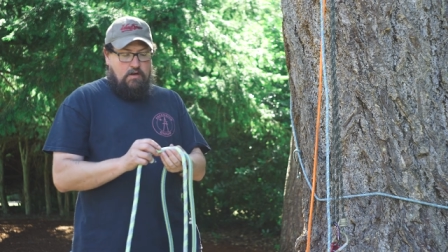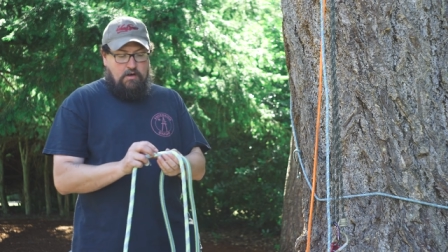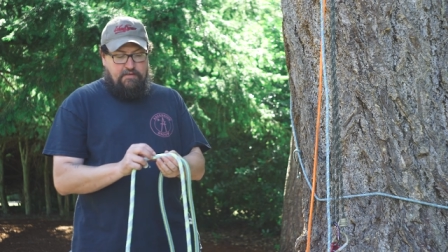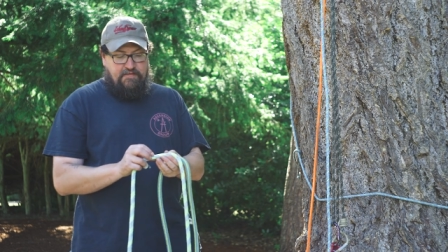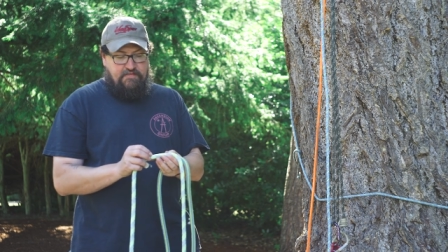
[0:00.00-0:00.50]

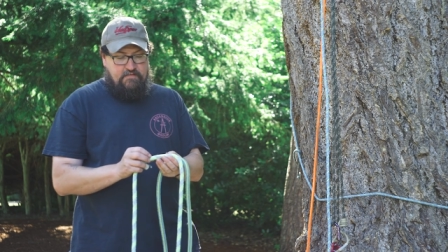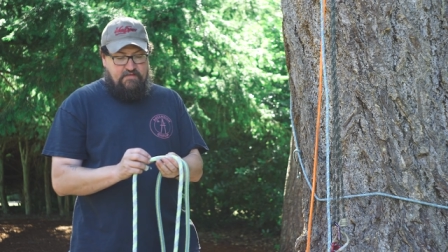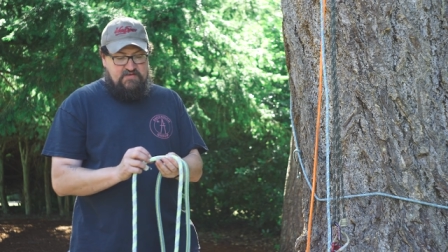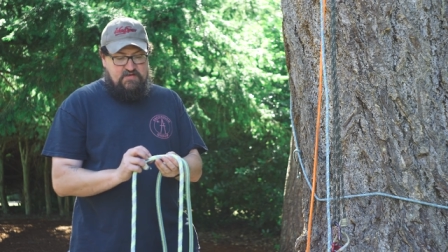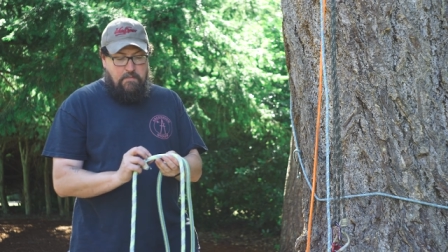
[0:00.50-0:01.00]
our
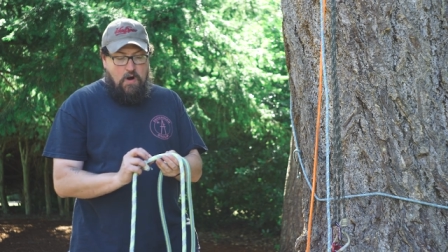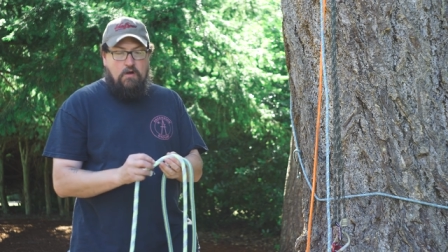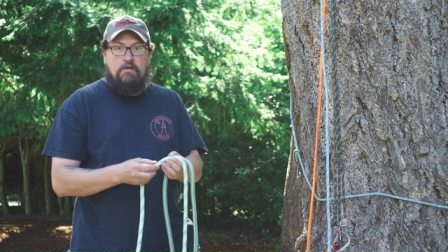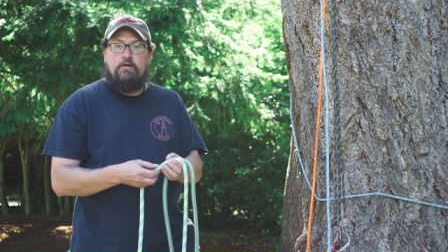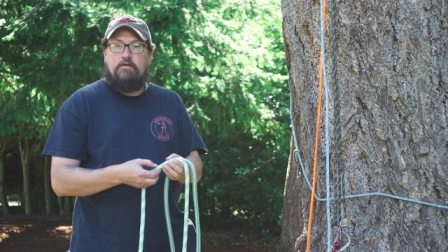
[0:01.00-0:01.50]

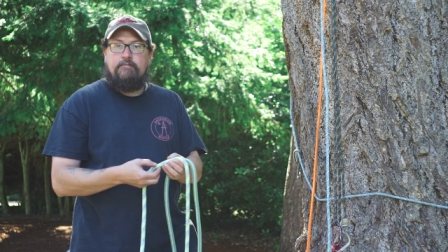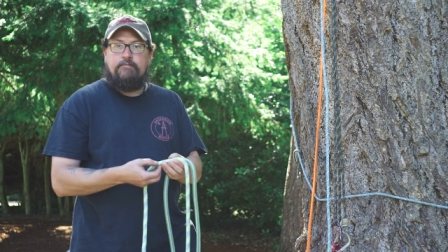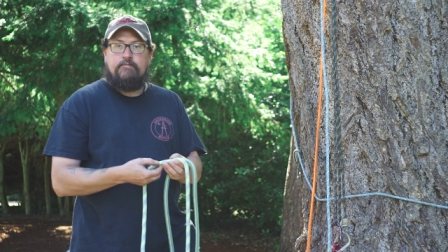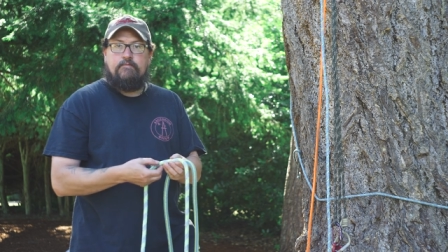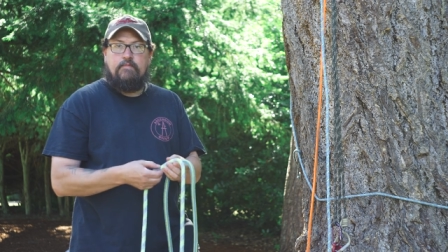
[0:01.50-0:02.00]
smaller
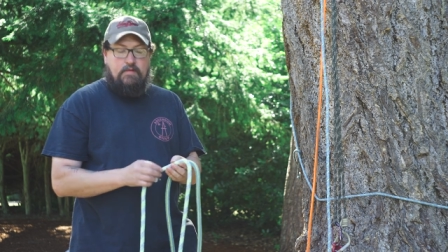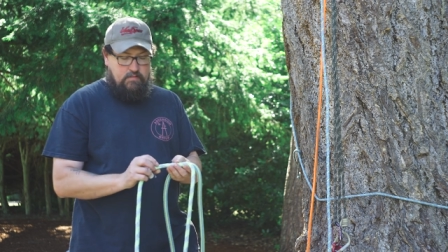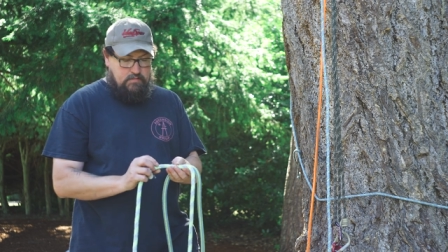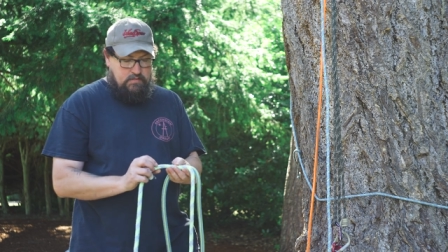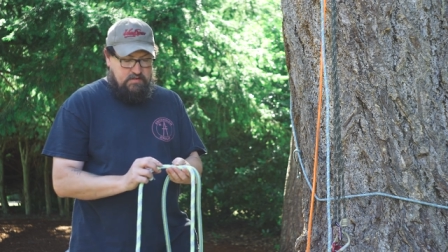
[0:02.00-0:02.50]

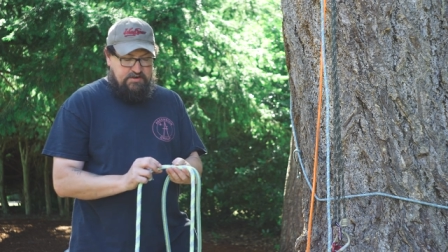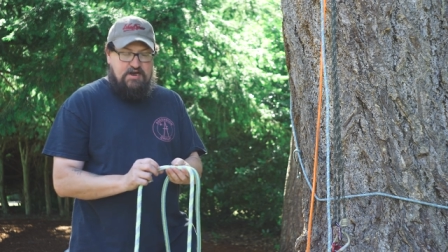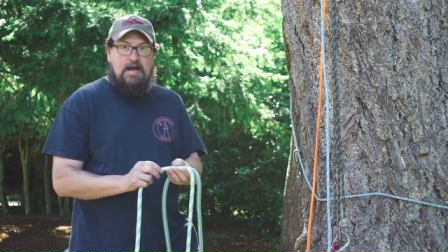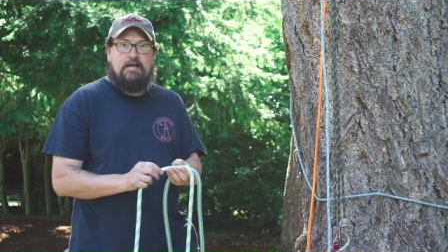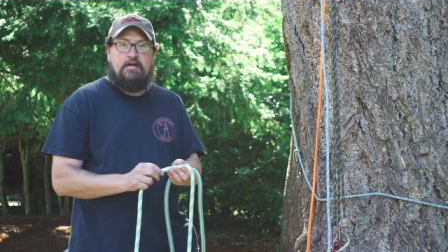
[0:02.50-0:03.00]

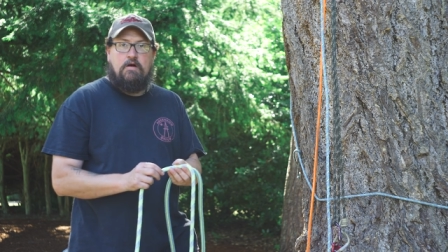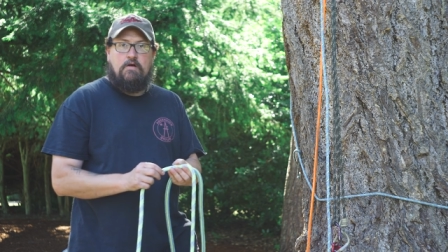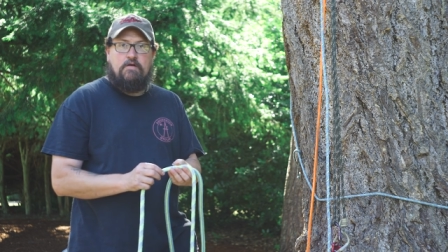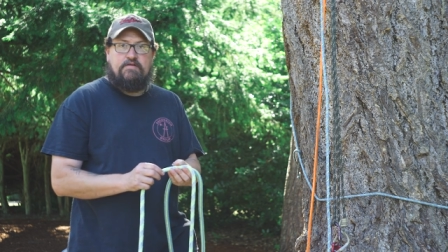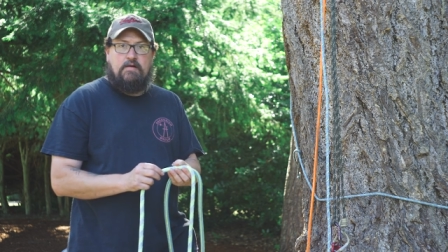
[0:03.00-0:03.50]
jacket
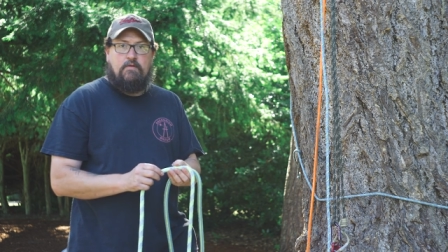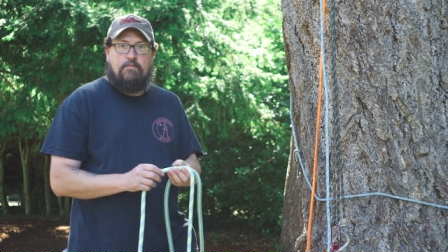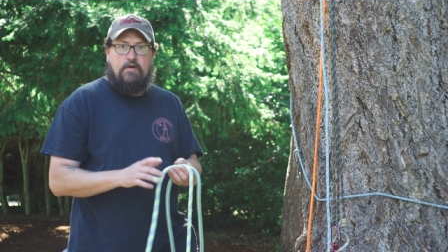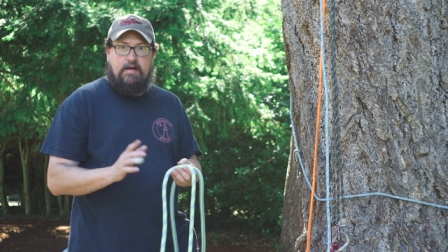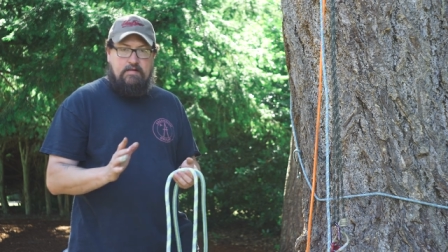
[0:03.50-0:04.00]
on our double
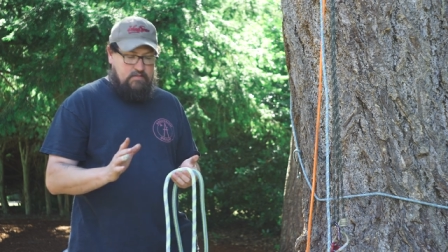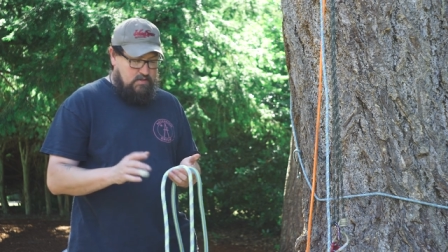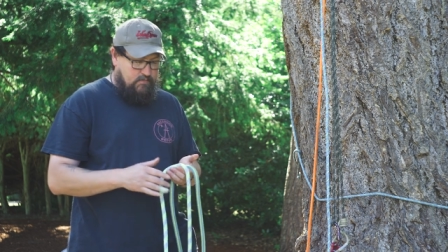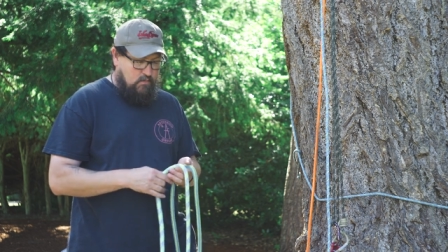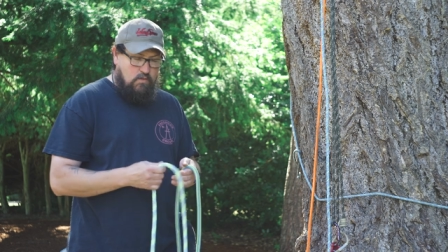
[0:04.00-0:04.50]
braid,
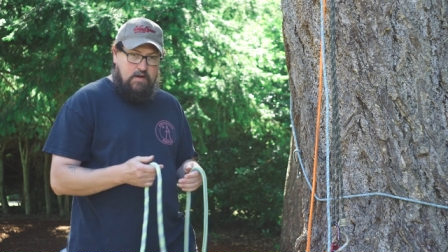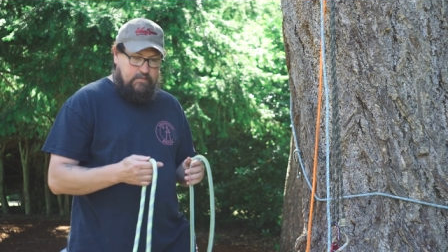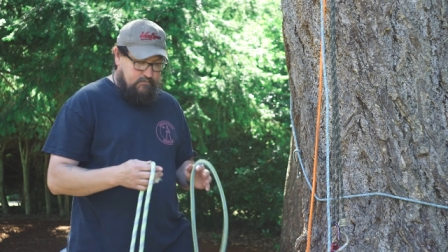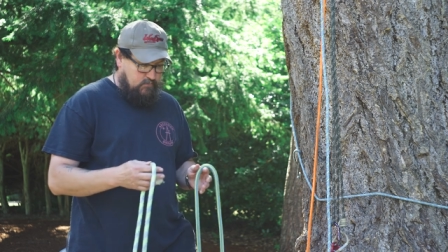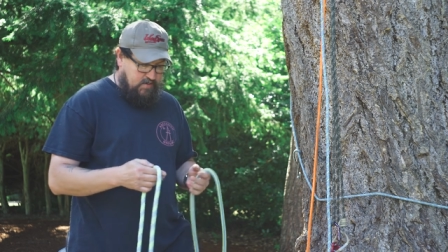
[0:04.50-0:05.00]
number
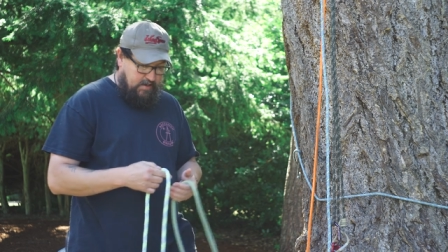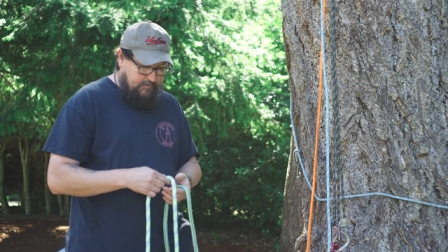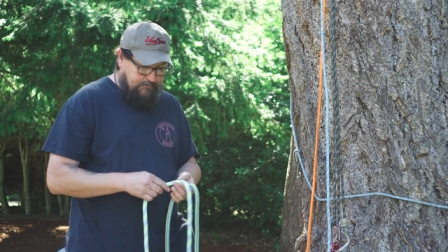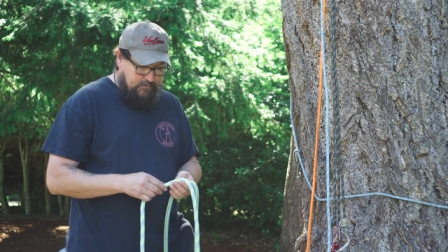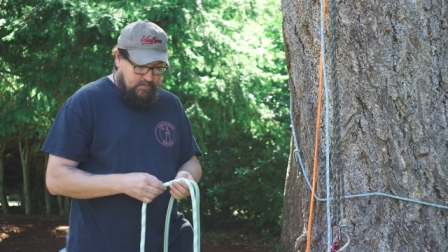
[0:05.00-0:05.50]
one, okay,